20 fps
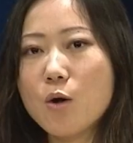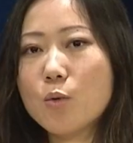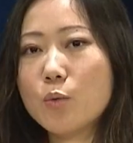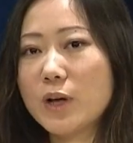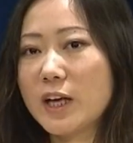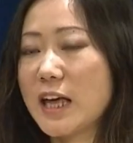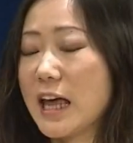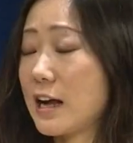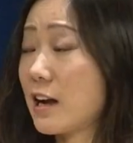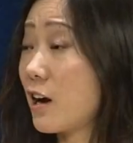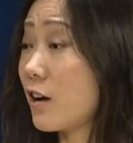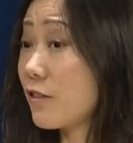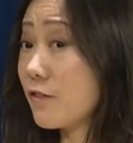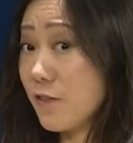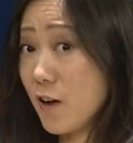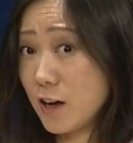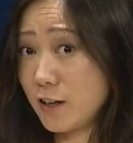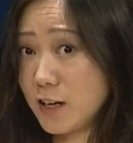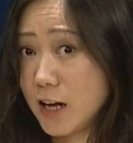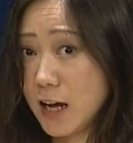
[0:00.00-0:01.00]
we get our
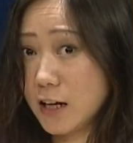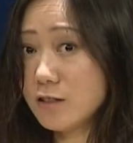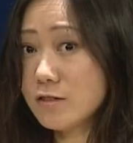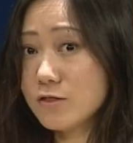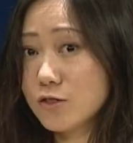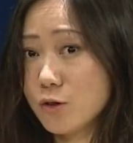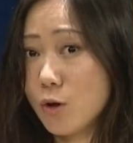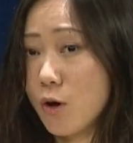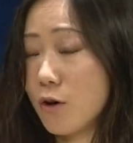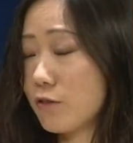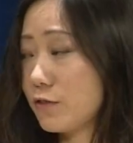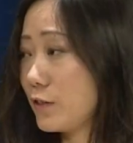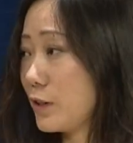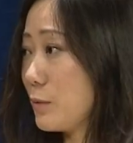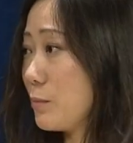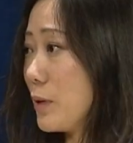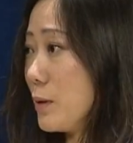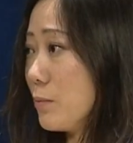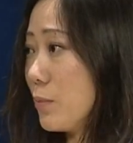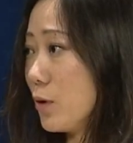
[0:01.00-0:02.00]
funding. So hopefully
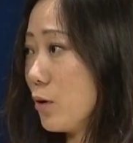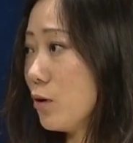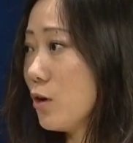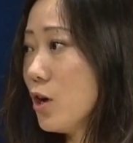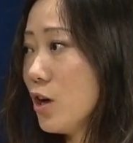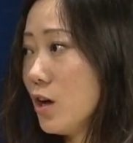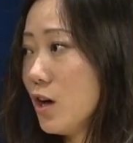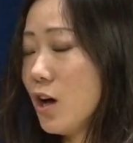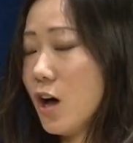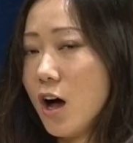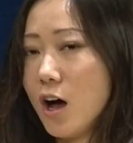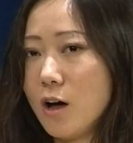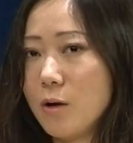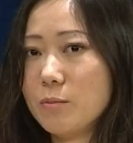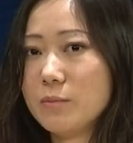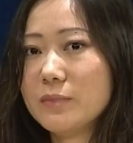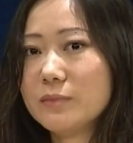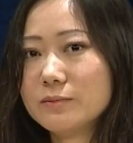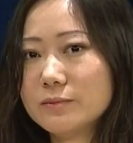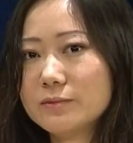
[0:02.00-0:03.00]
people
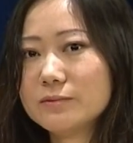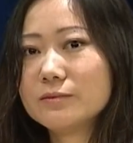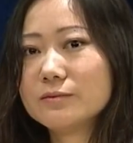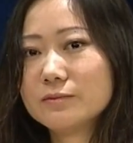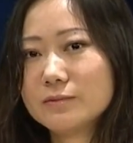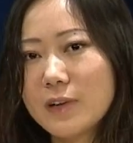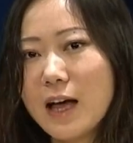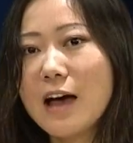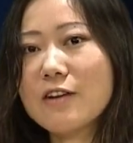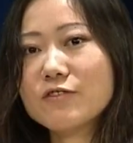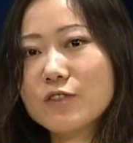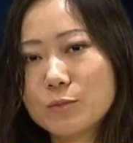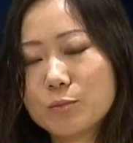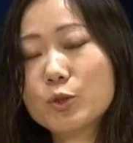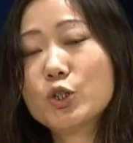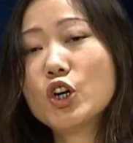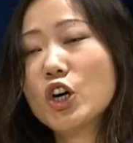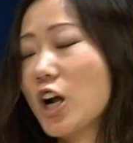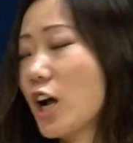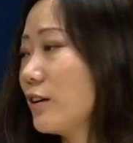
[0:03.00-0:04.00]
have a
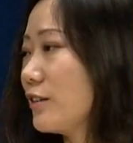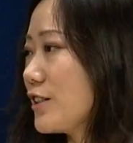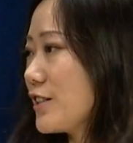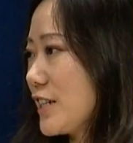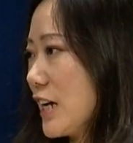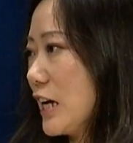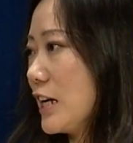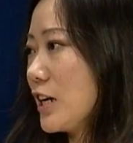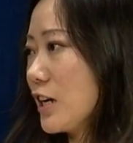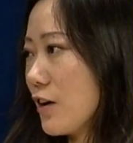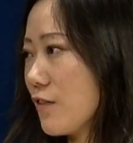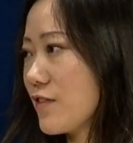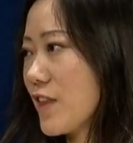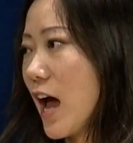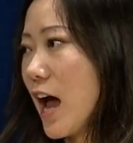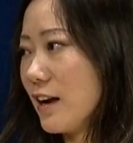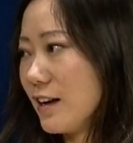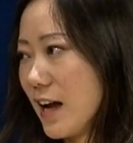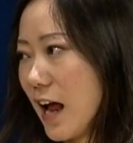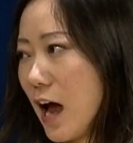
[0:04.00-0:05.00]
good understanding of
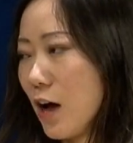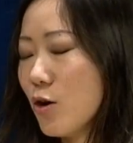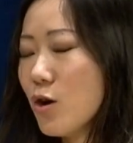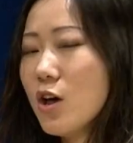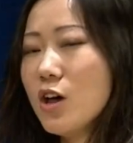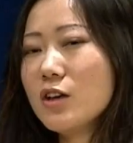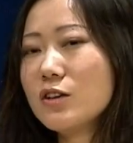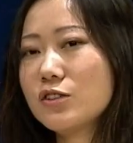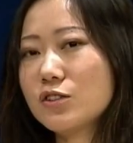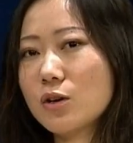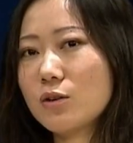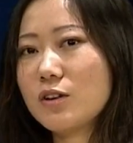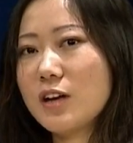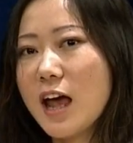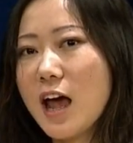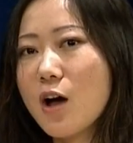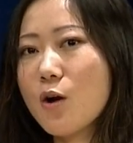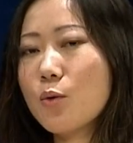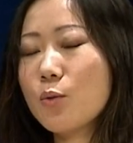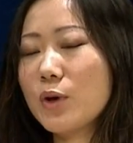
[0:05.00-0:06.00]
that now. So
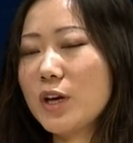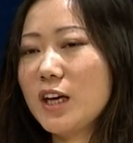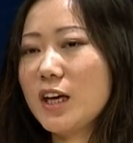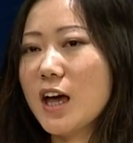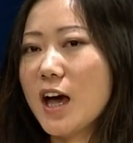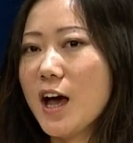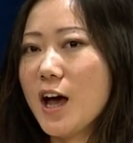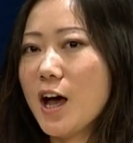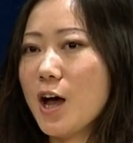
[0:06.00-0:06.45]
now we